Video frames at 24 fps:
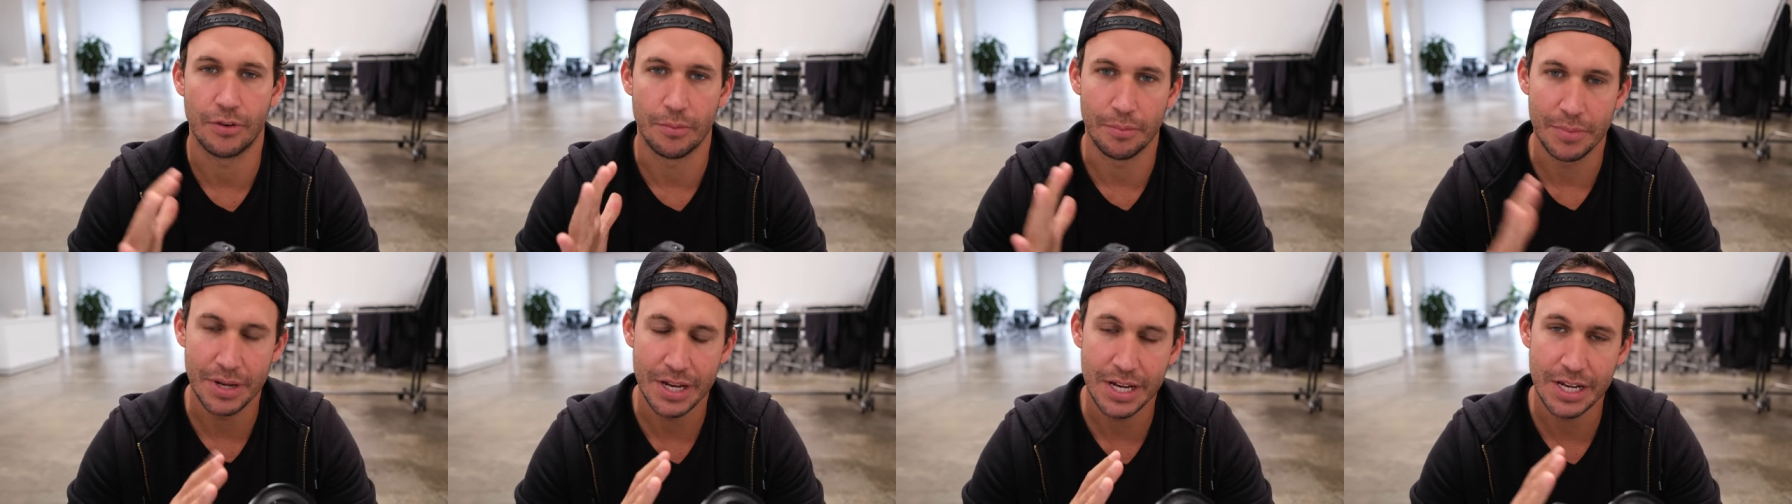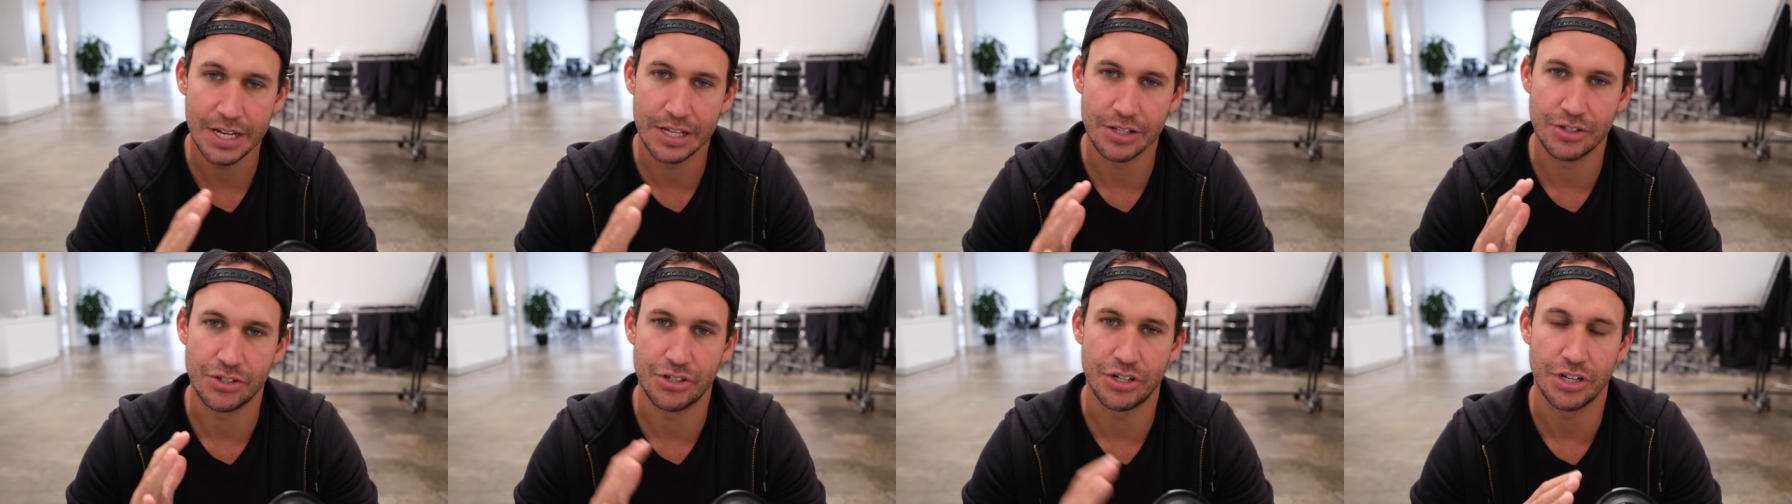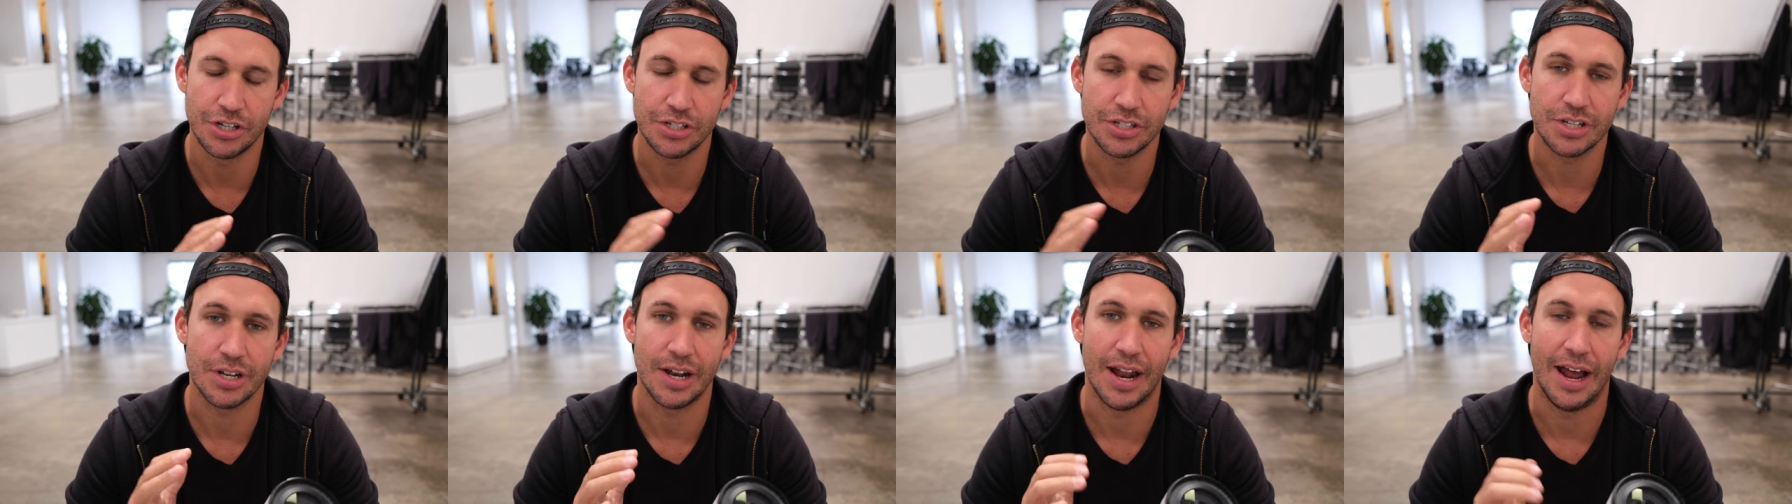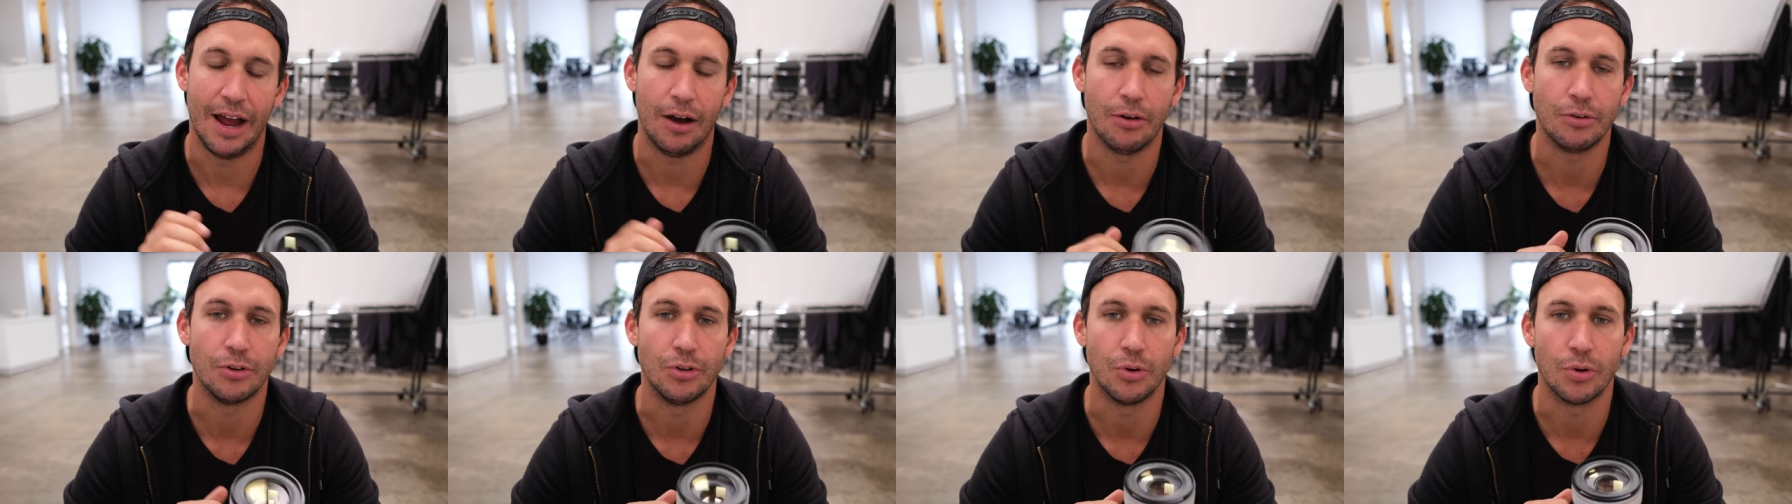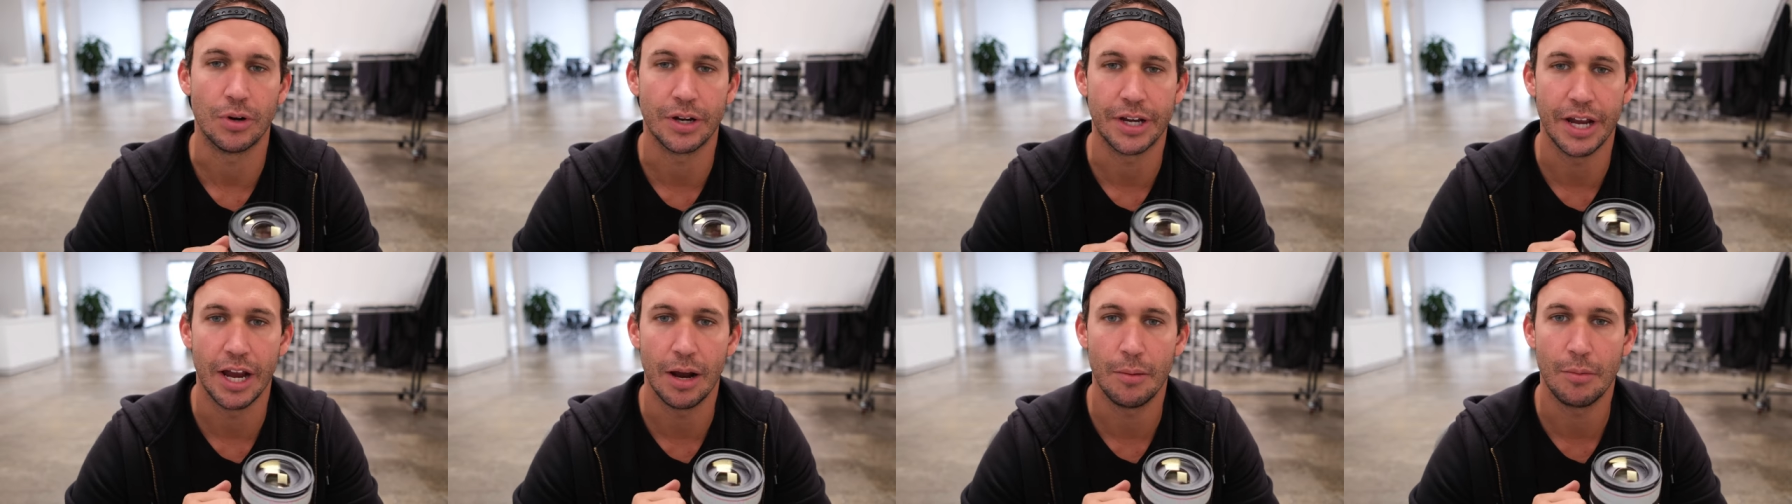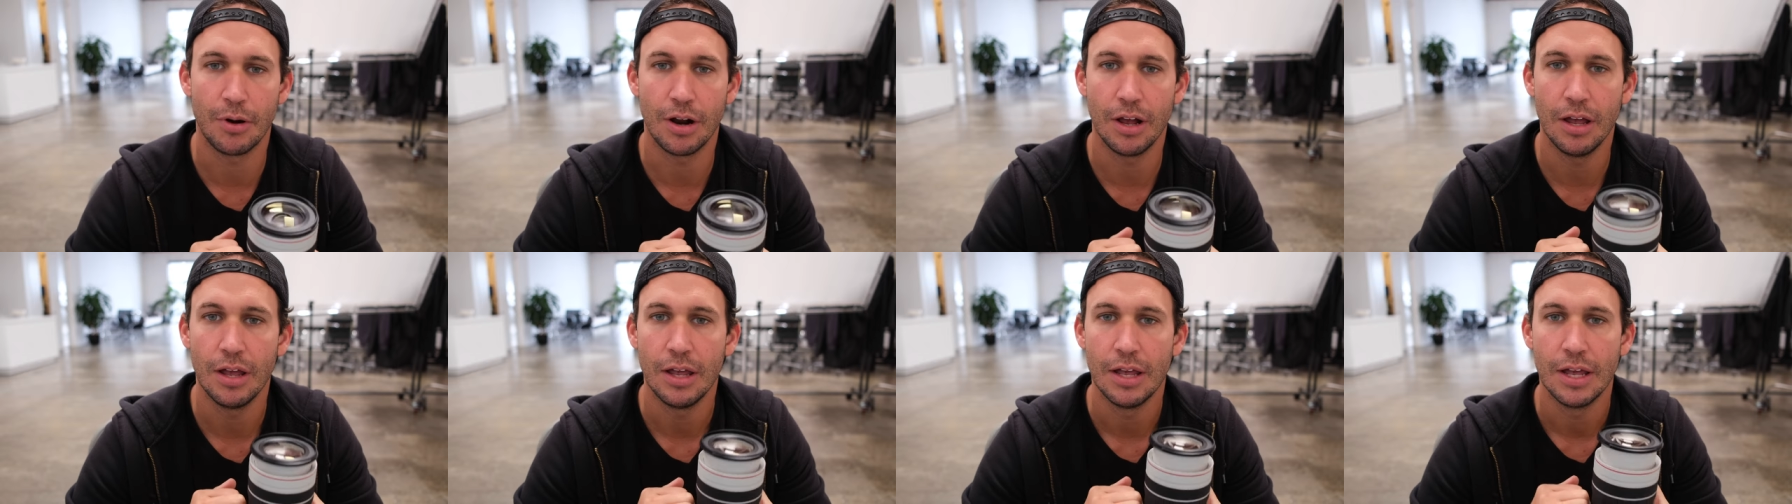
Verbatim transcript: me is just an outdoor camera.